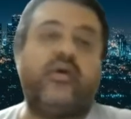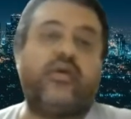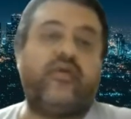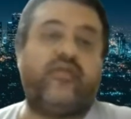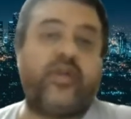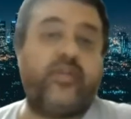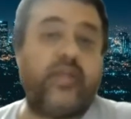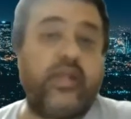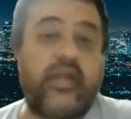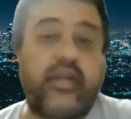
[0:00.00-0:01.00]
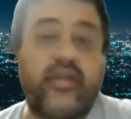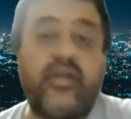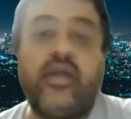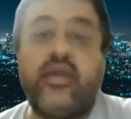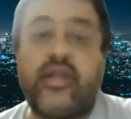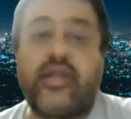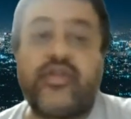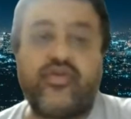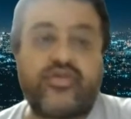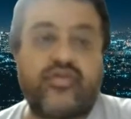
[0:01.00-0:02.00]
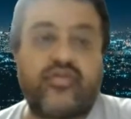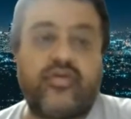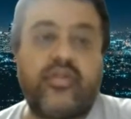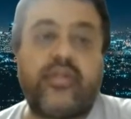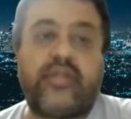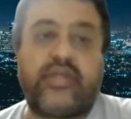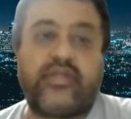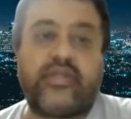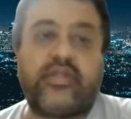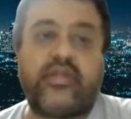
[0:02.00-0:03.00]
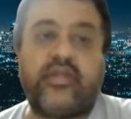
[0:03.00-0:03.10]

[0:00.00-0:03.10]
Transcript: comfortable and get used to the pricing